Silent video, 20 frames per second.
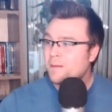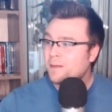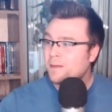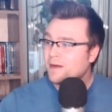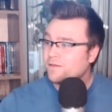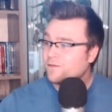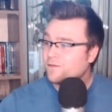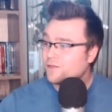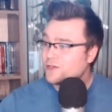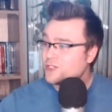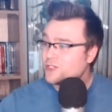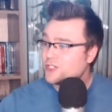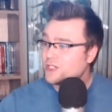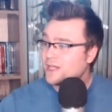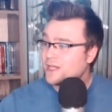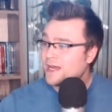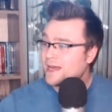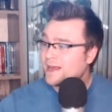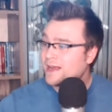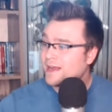But for
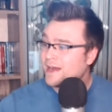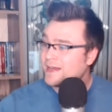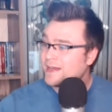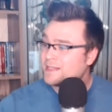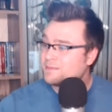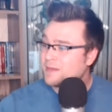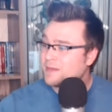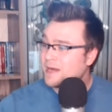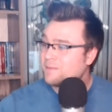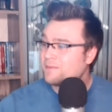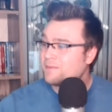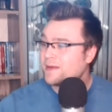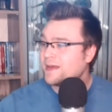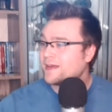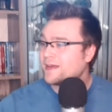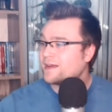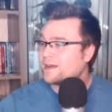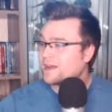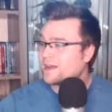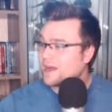July, guys, my
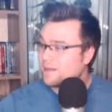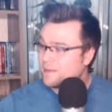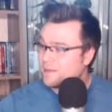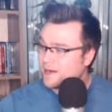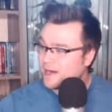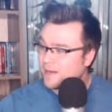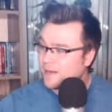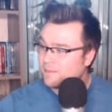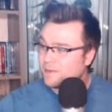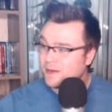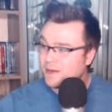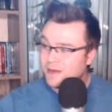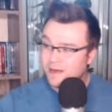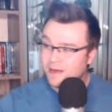pick coming up